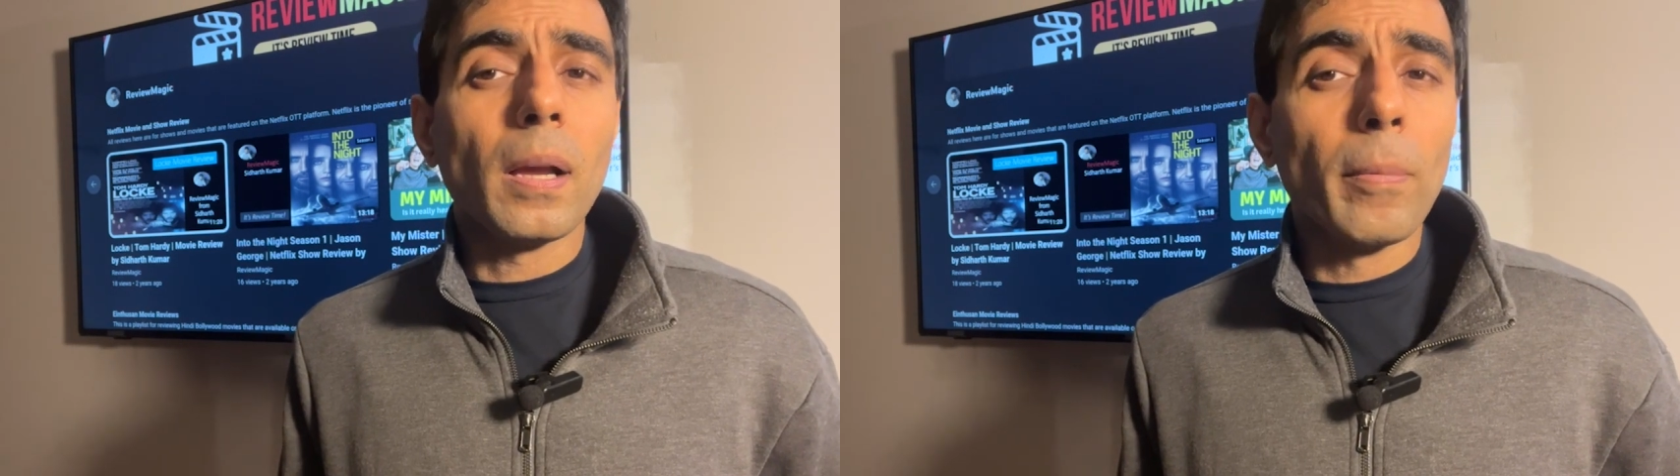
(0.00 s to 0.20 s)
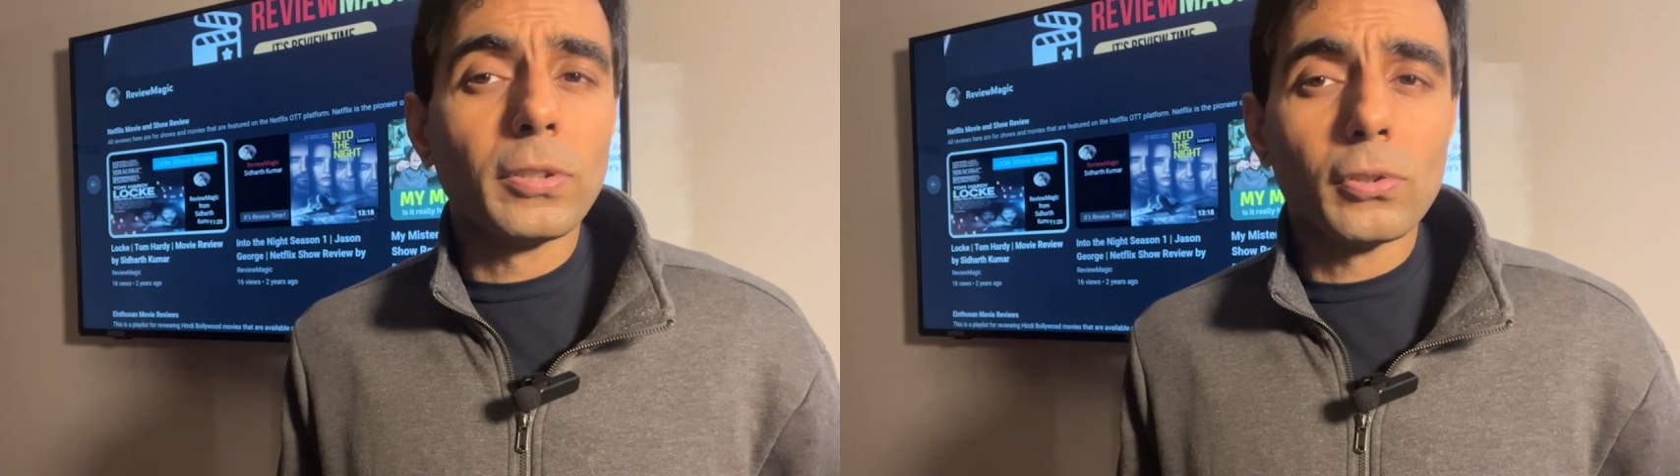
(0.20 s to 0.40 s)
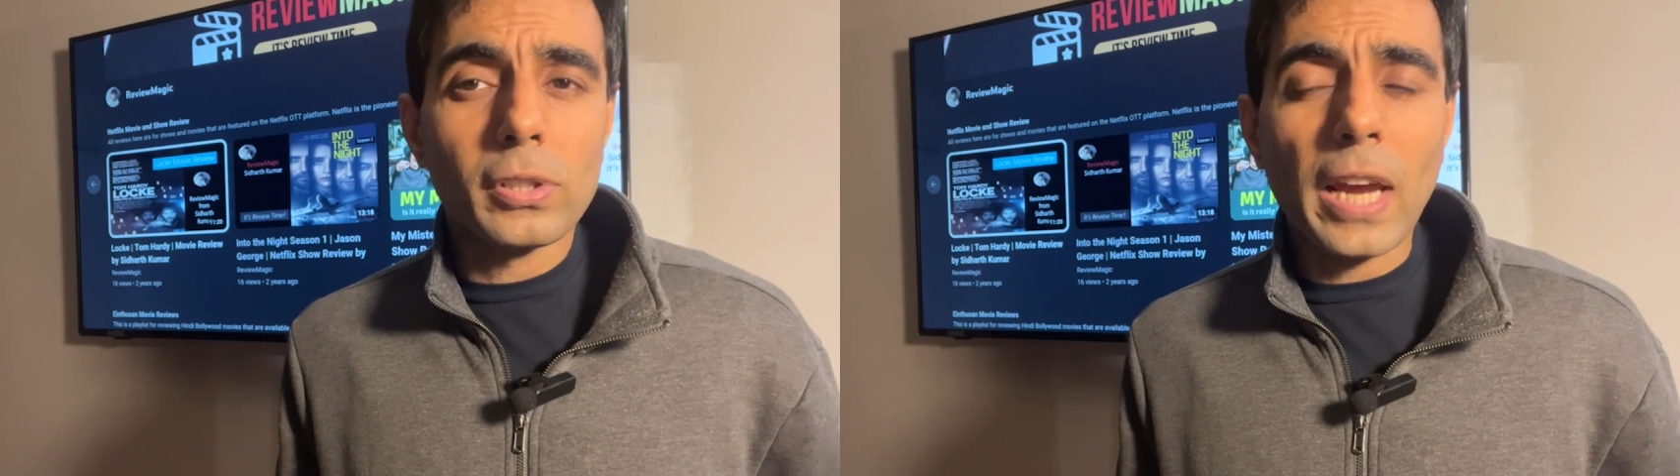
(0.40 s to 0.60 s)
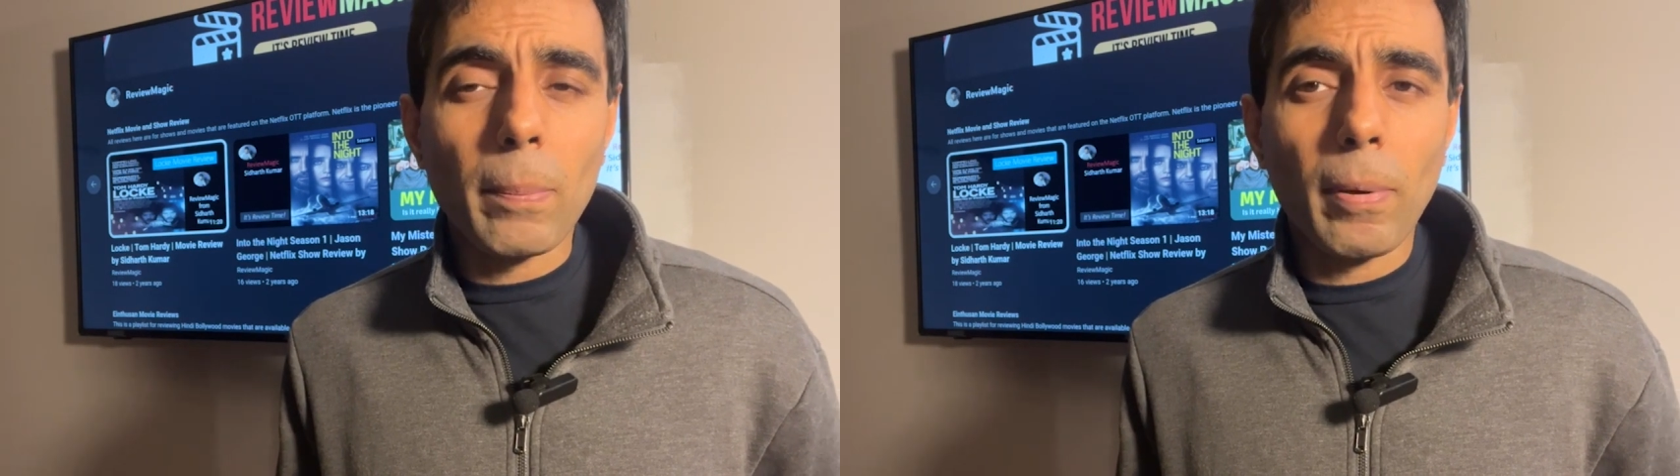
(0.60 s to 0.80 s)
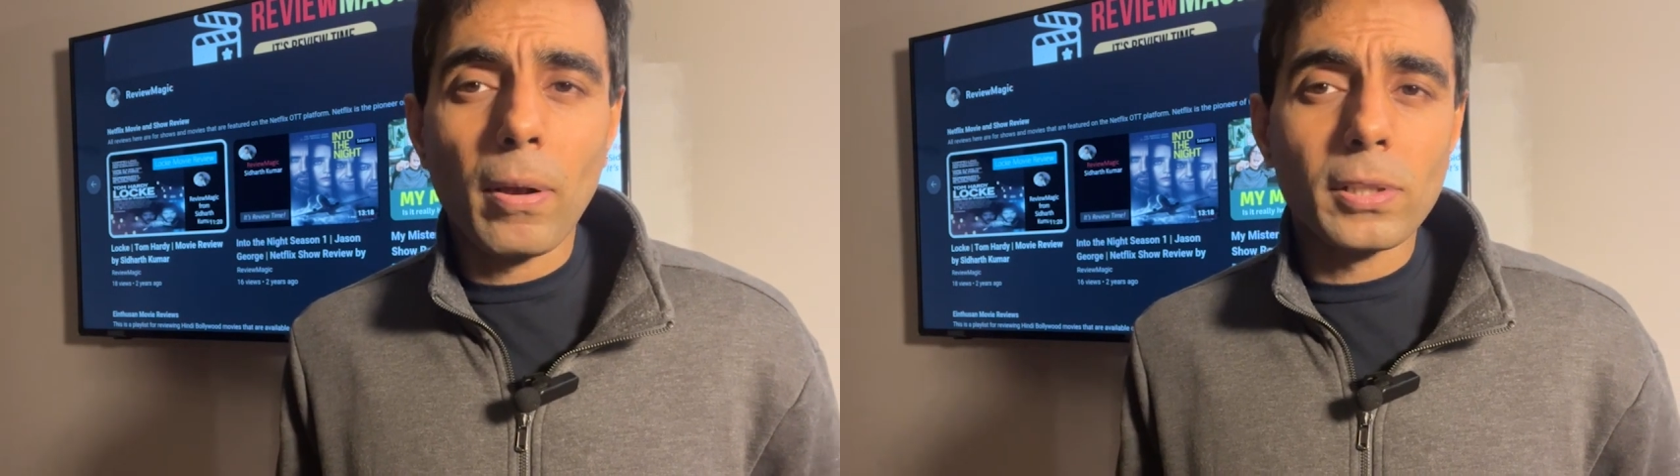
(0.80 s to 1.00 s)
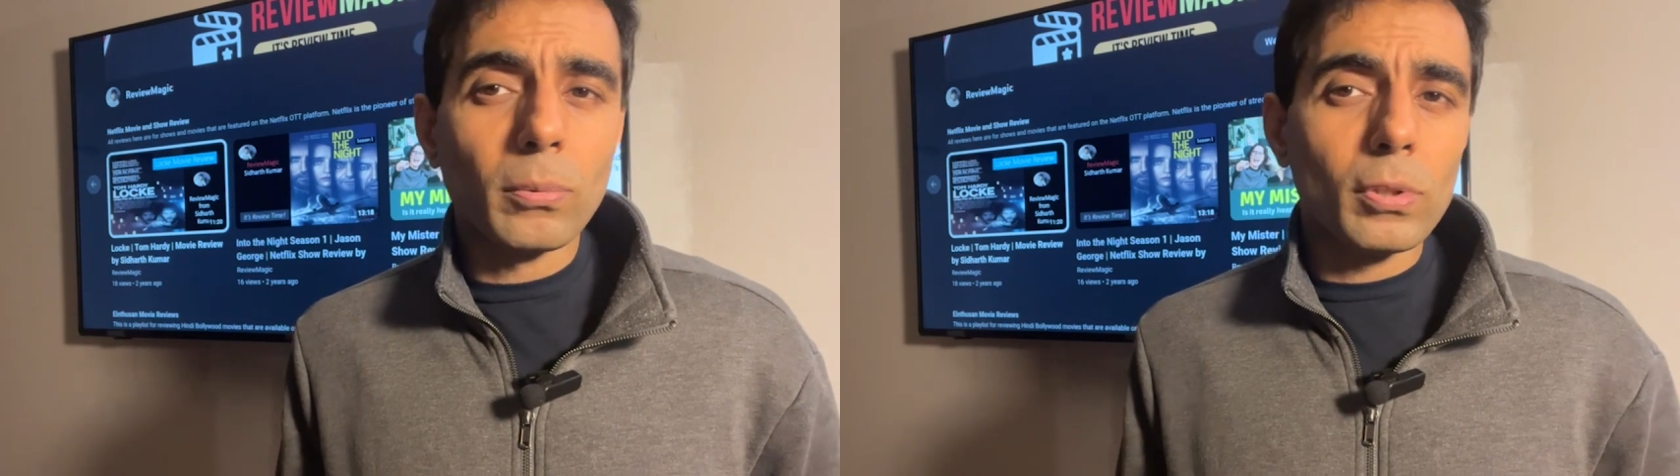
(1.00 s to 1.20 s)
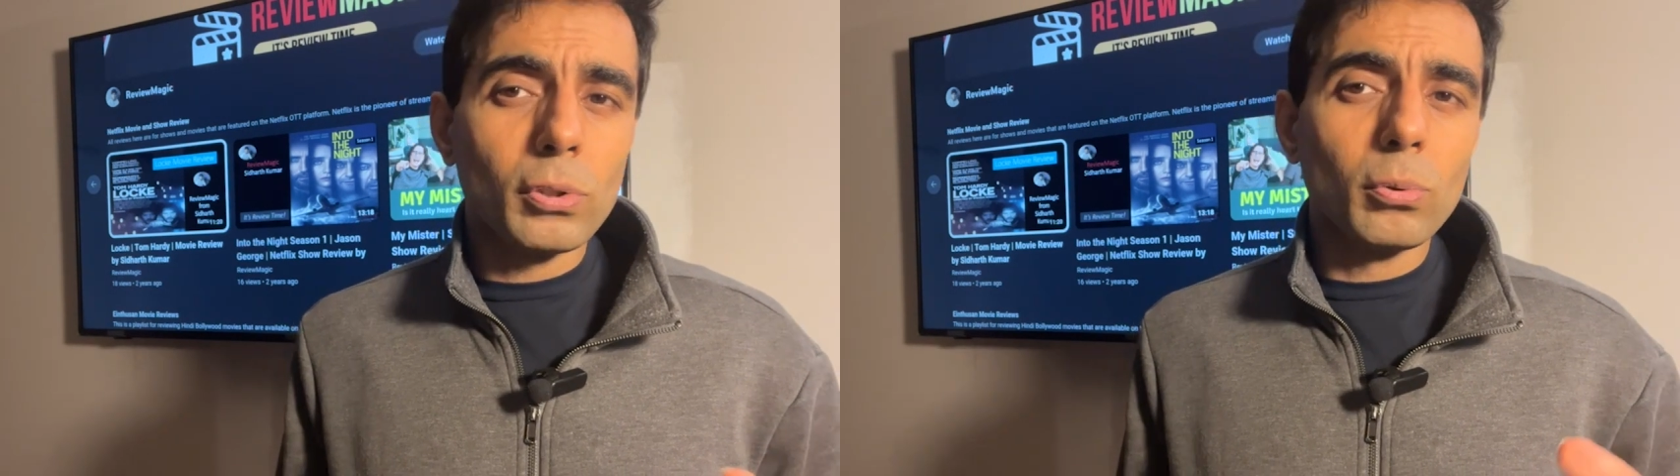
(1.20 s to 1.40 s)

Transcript: committed parameters aside because it was